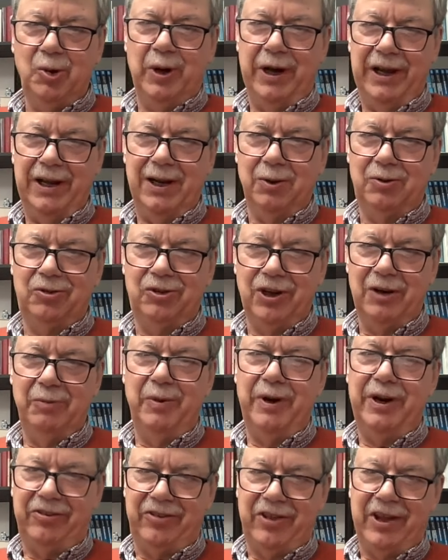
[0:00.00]
halo term
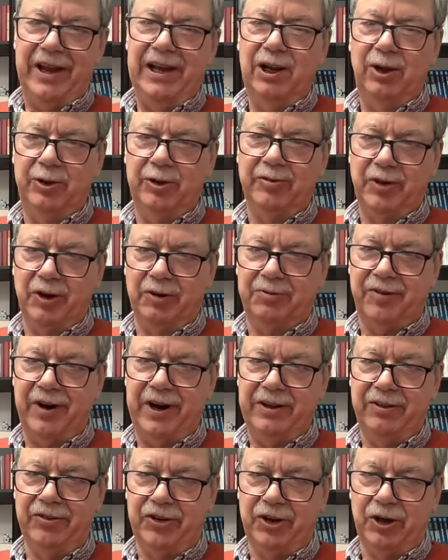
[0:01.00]
when it's the halos of your
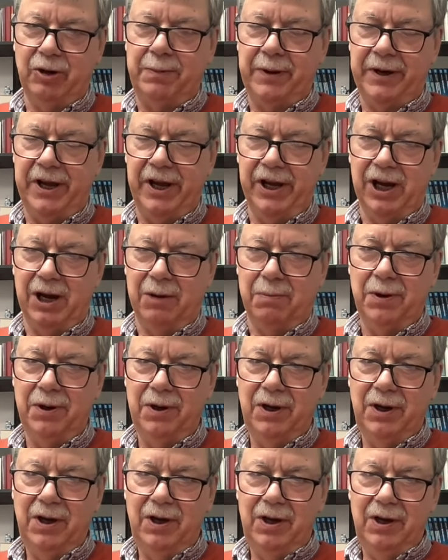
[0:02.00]
friends that you're picking up.
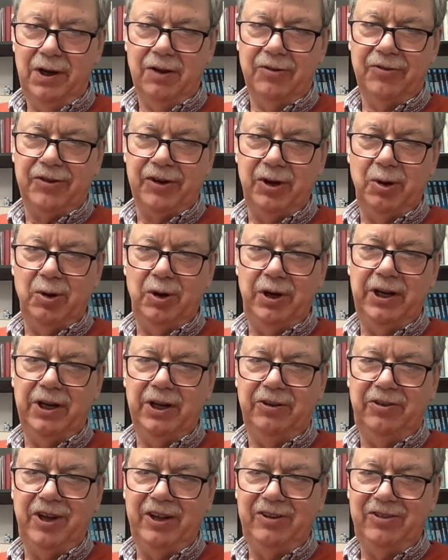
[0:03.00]
And so you need
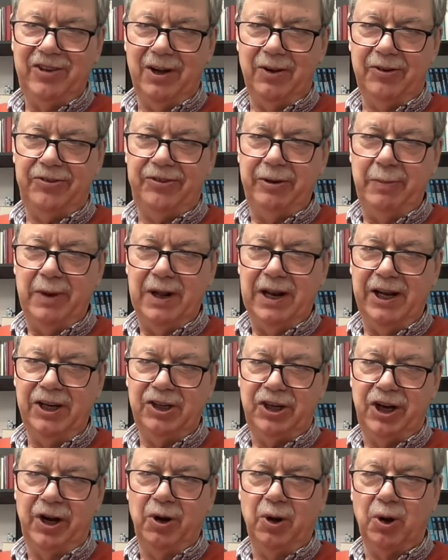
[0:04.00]
a detailed
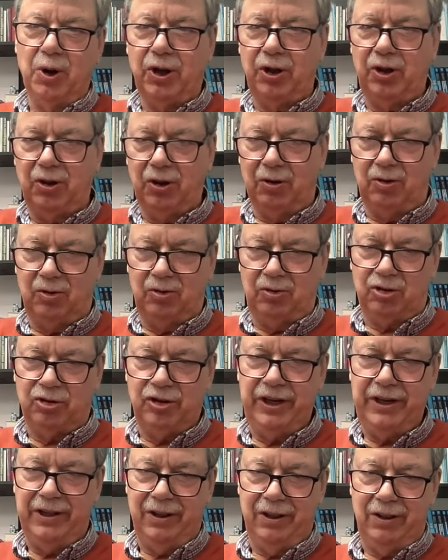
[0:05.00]
simulation in order to
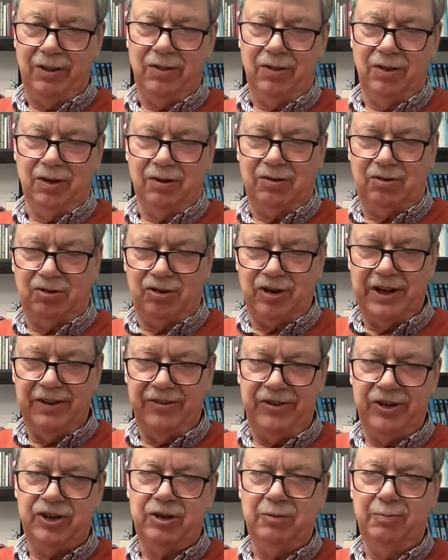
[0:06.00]
treat the
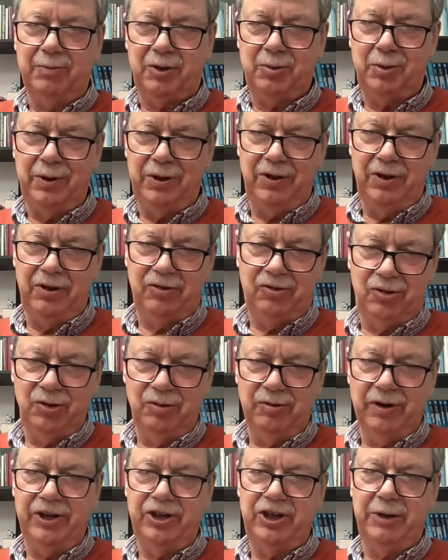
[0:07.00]
transition between just, these just two
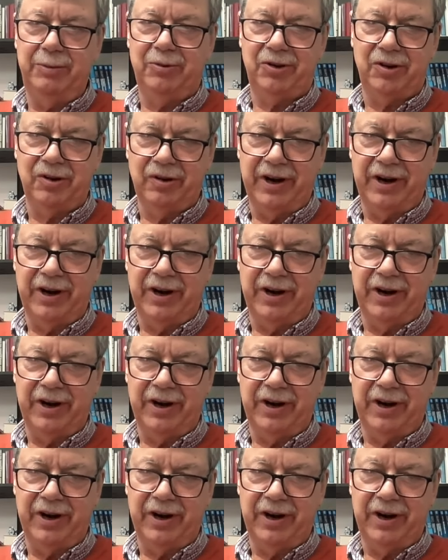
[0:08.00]
to regimes explain